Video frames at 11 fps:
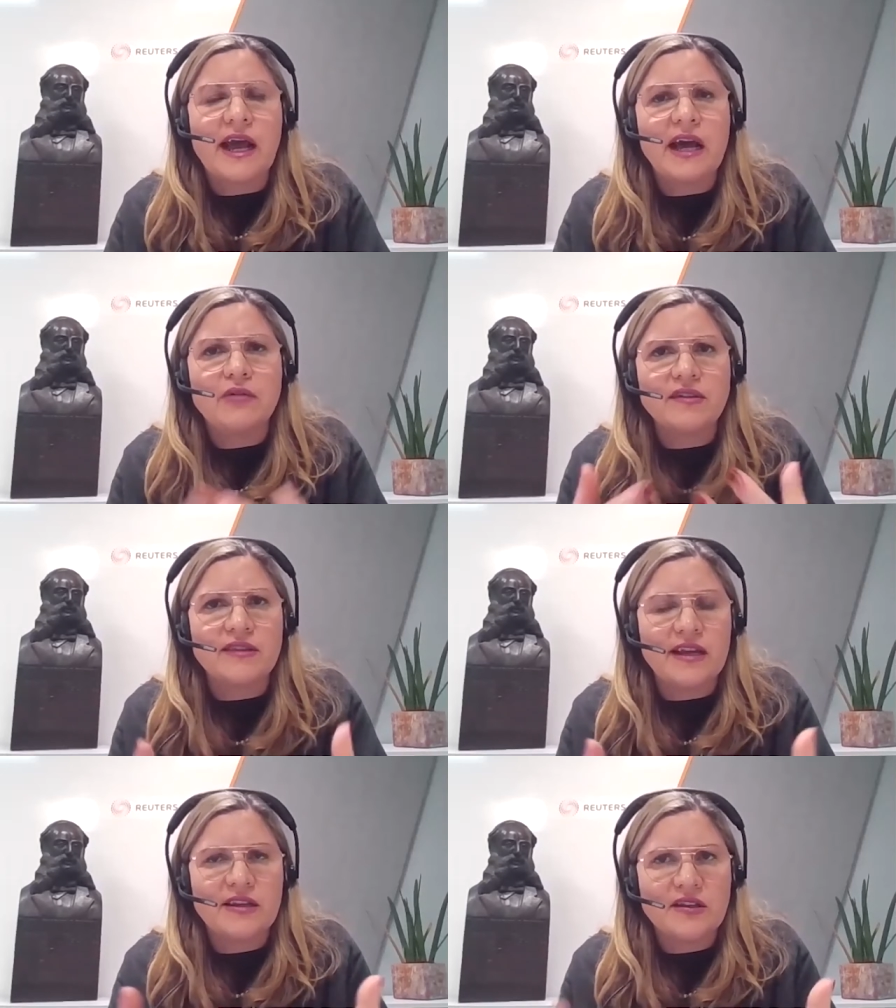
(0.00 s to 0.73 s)
How
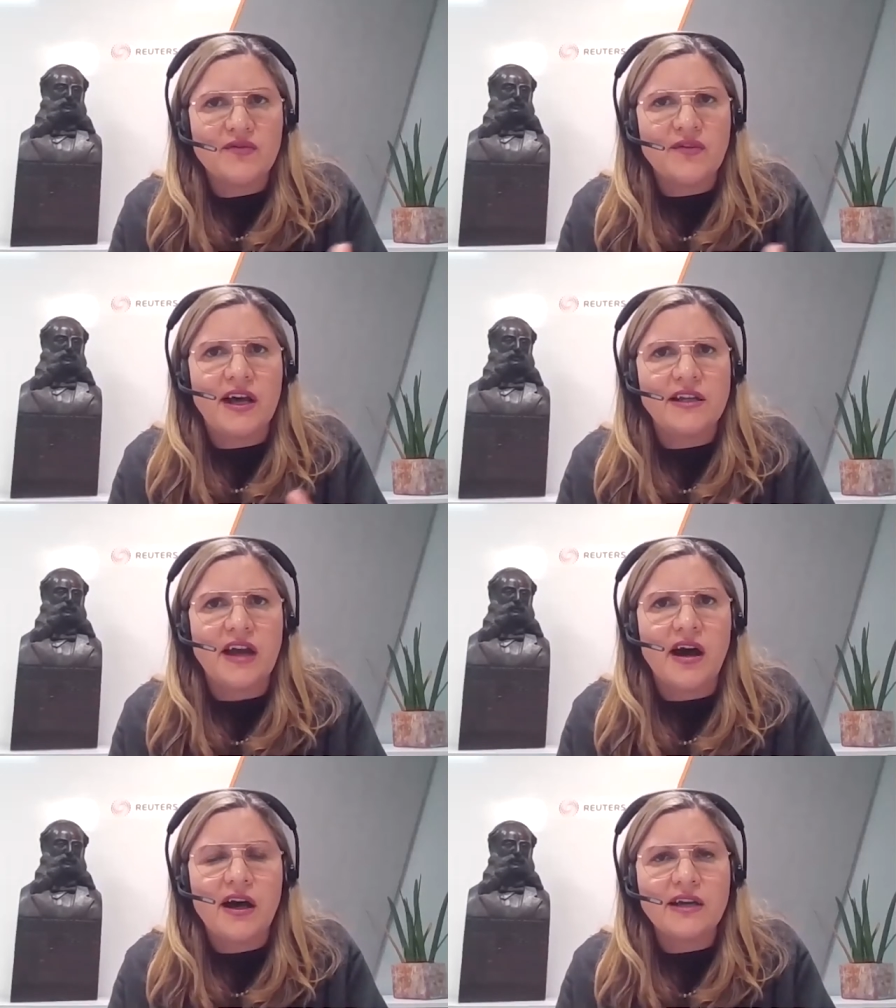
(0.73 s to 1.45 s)

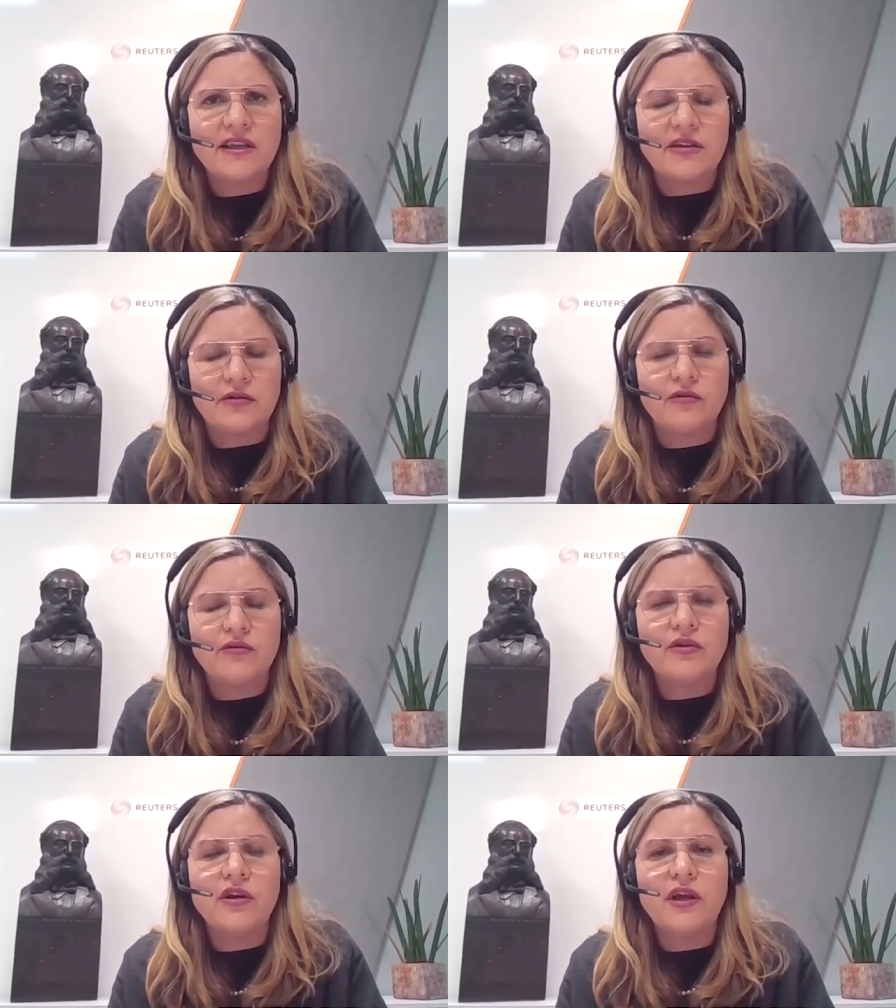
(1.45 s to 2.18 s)
satisfied are
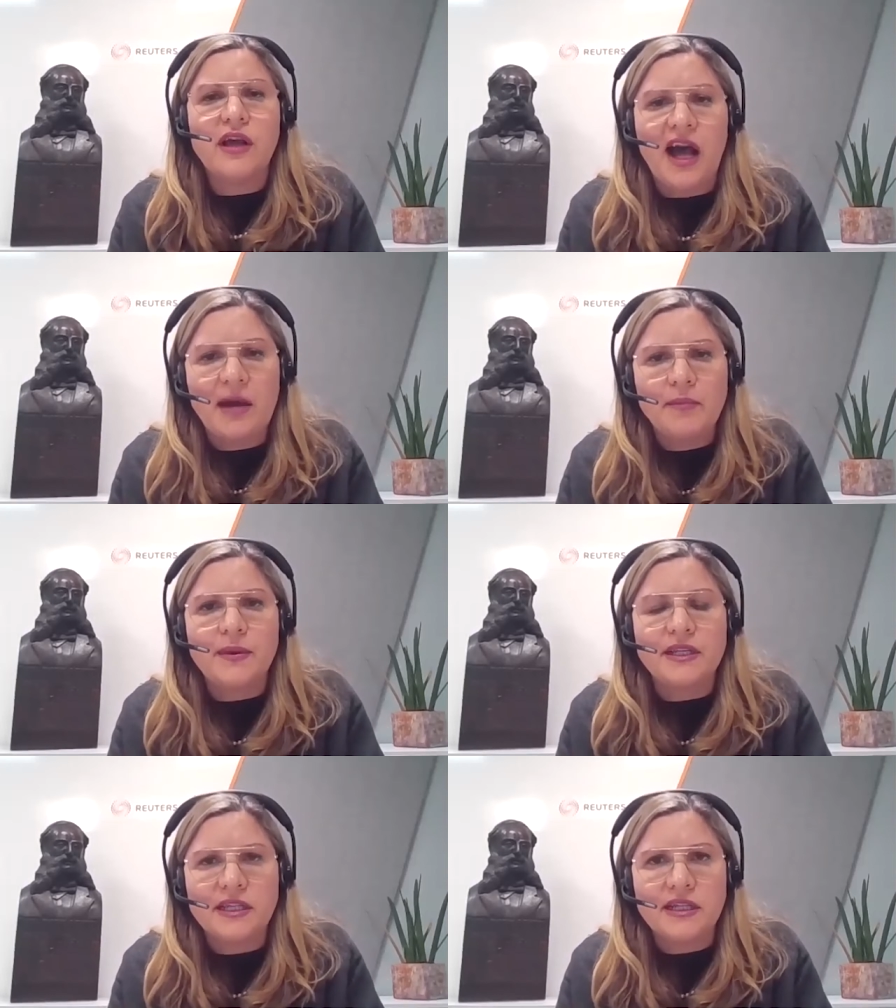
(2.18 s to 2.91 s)
you up
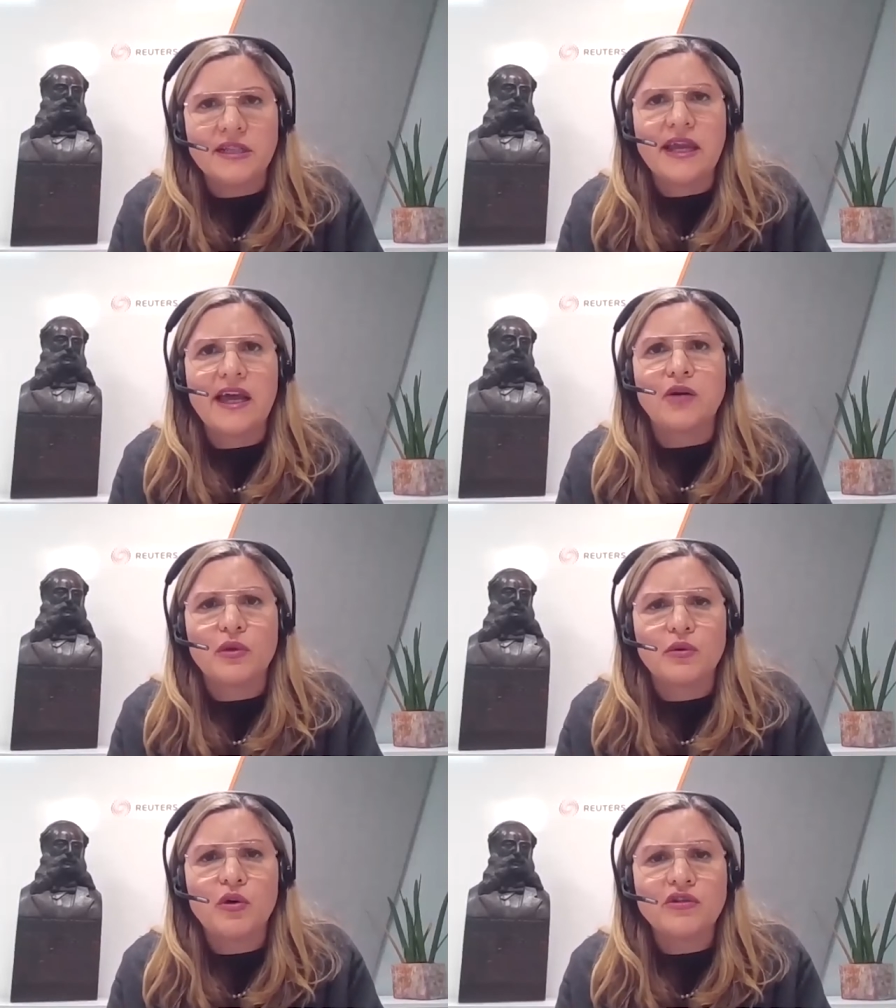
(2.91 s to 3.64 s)
until now
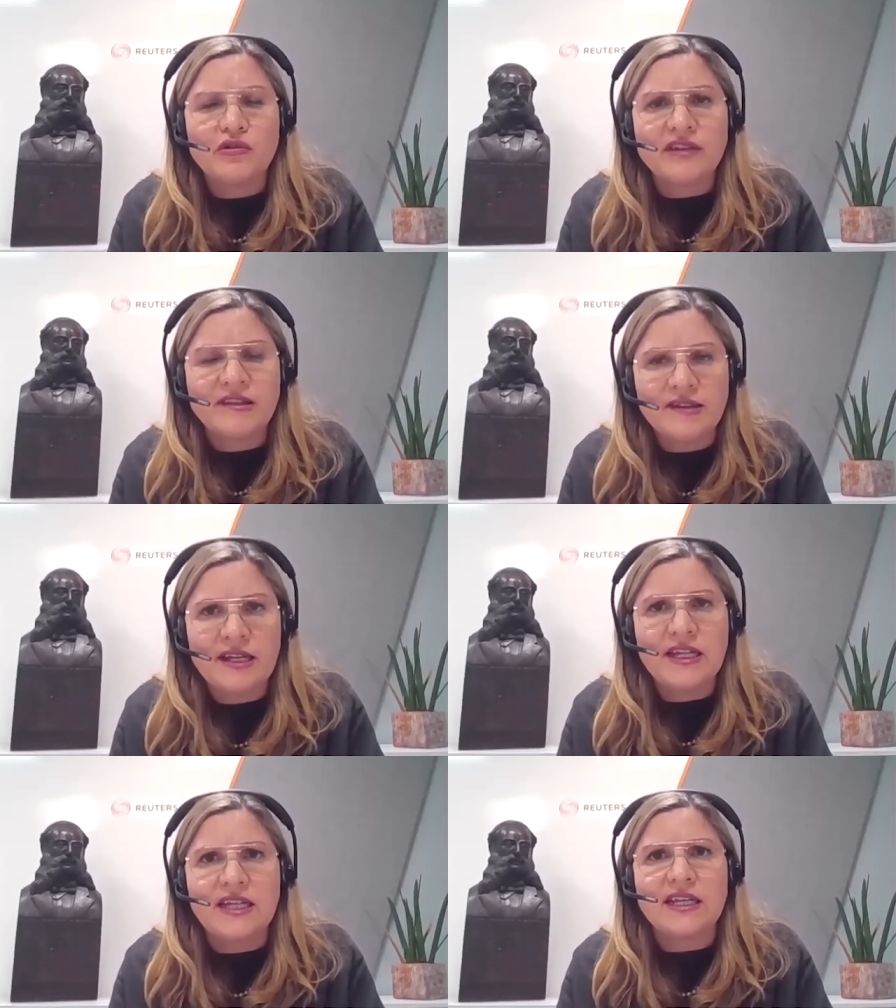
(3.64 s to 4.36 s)
with what you're
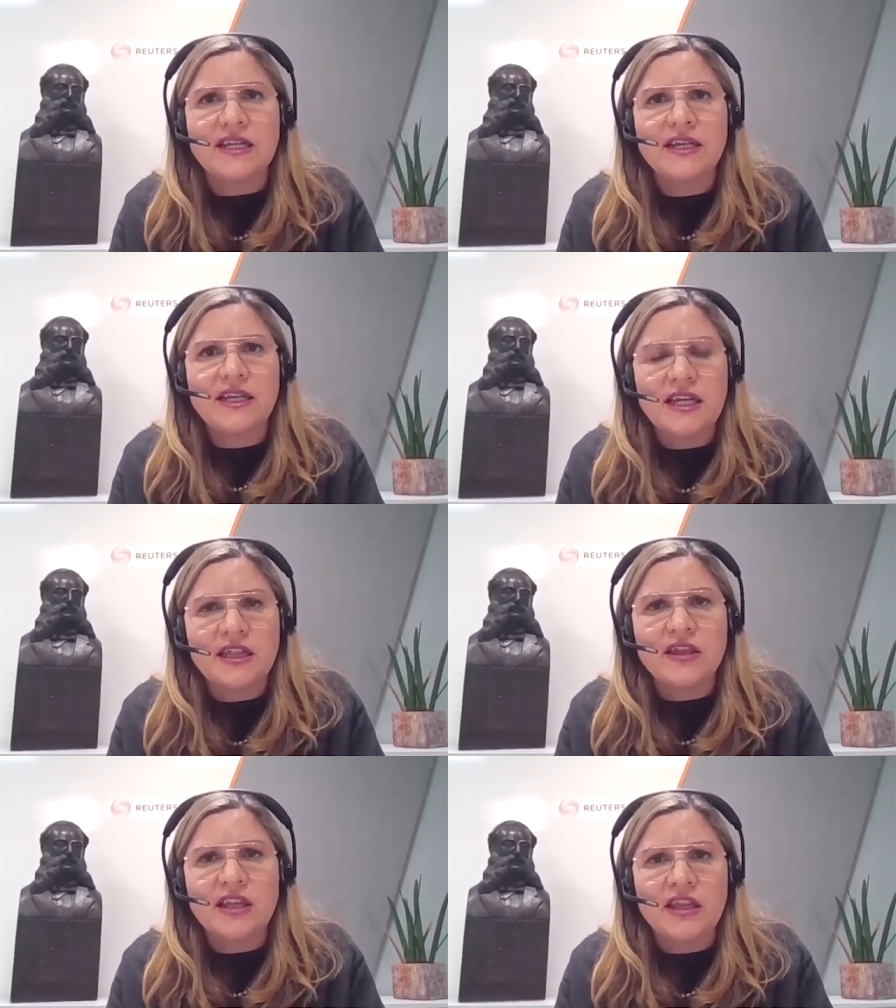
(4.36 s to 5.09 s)
seeing
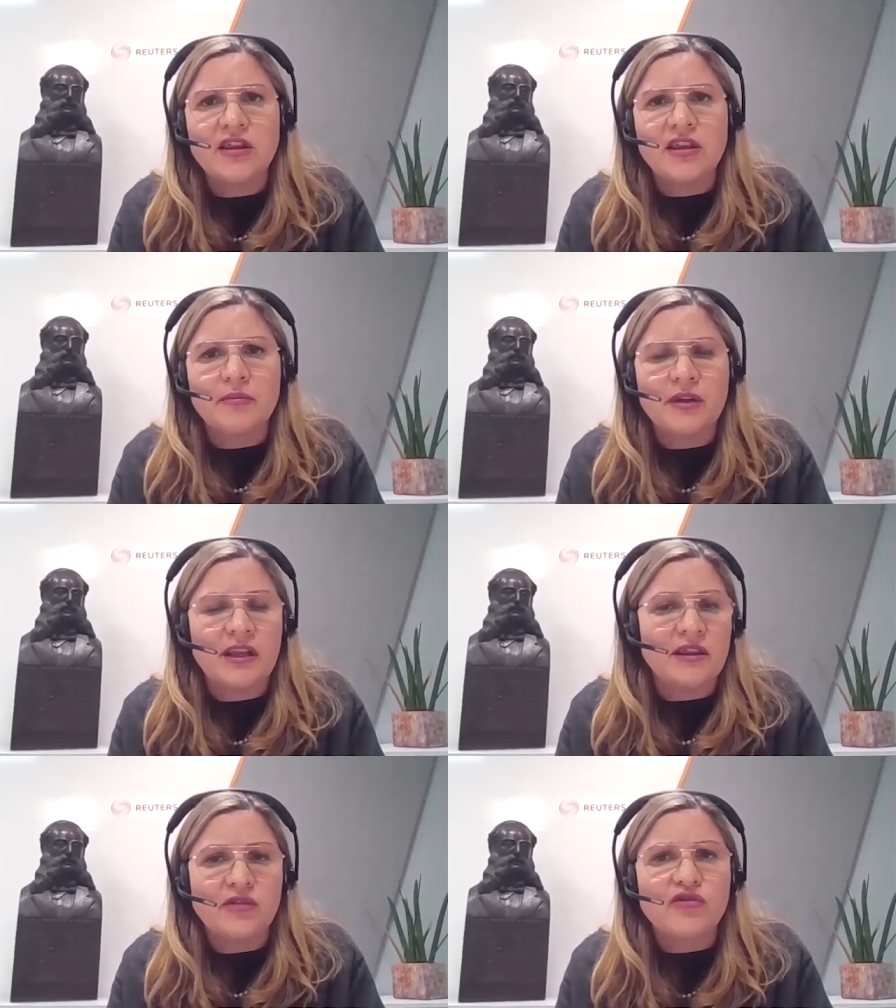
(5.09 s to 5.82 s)
in
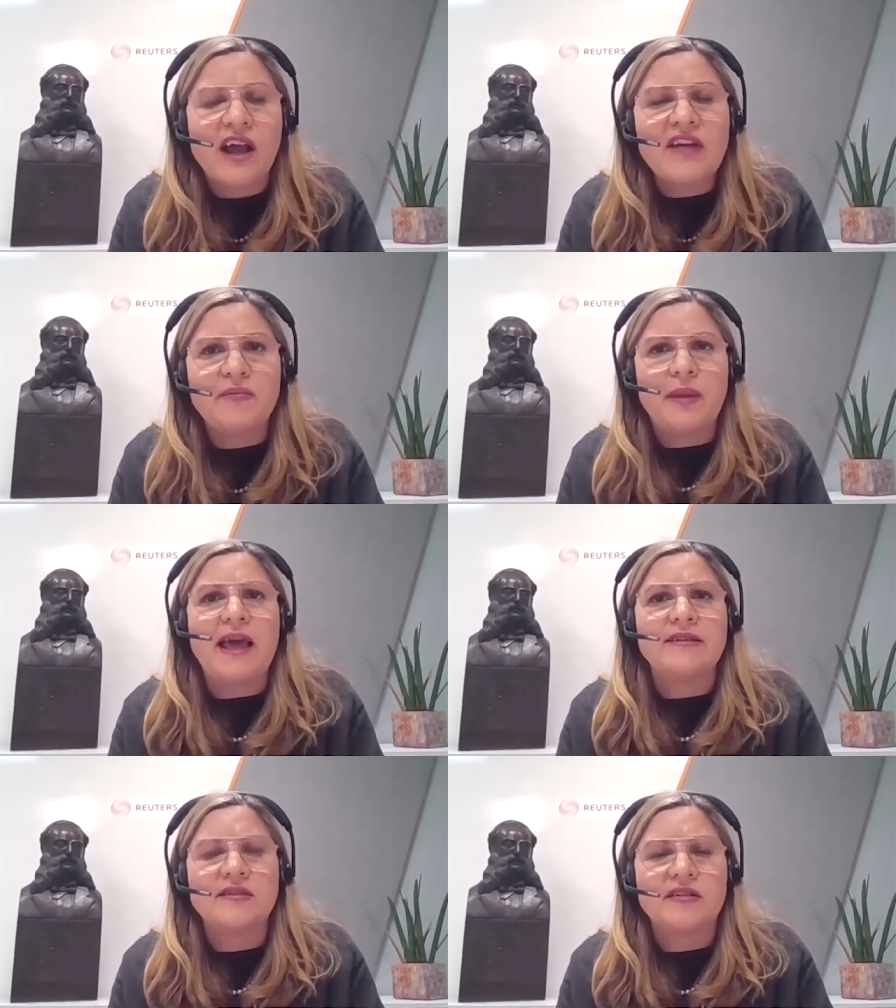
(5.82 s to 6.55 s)
the draft
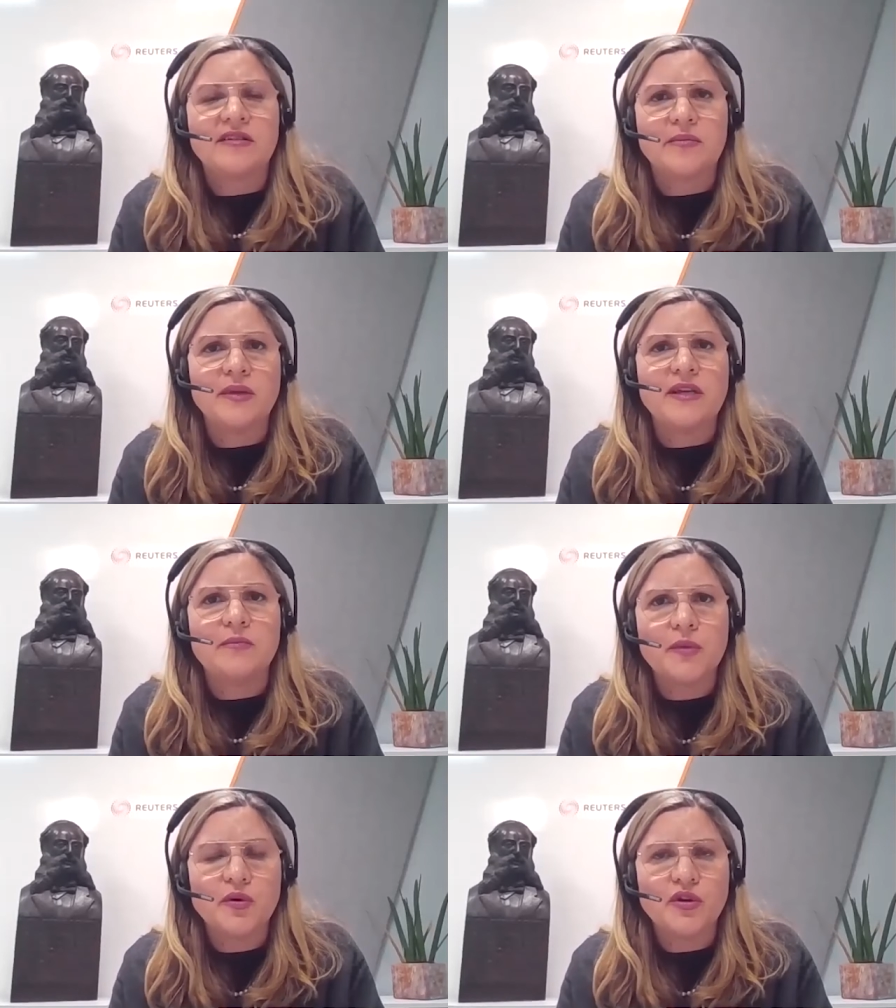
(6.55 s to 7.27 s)
plans that are
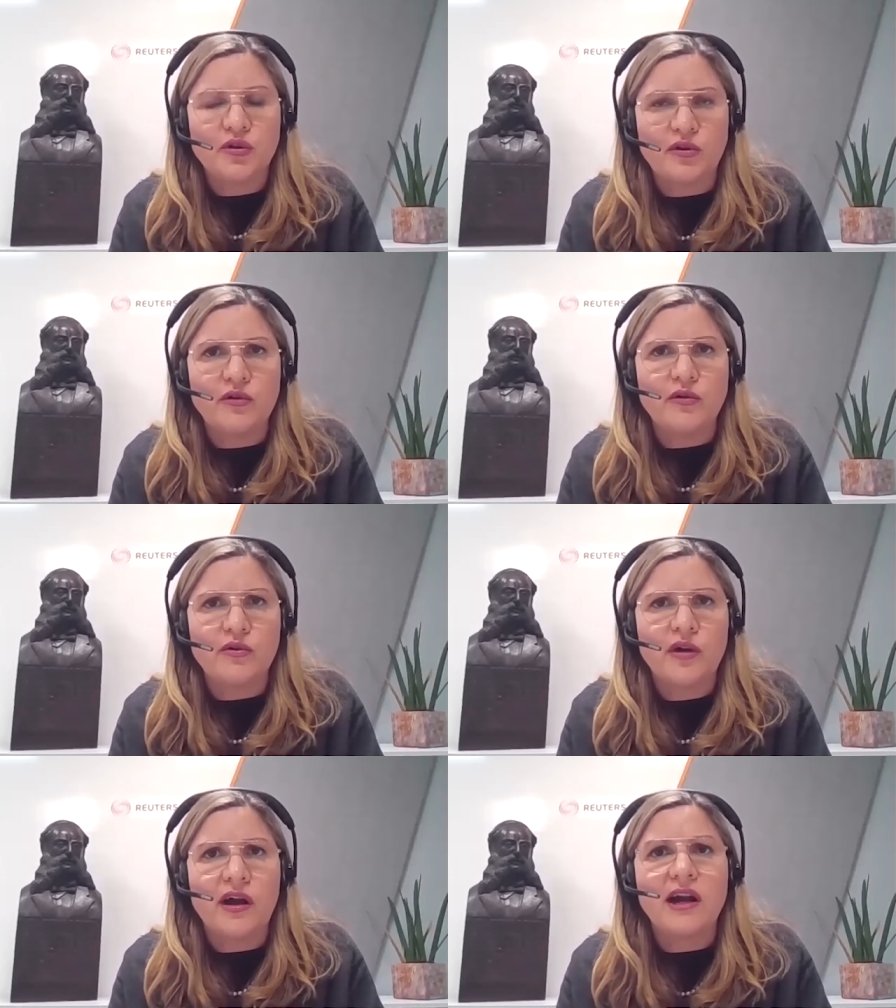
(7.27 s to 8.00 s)
being put to you?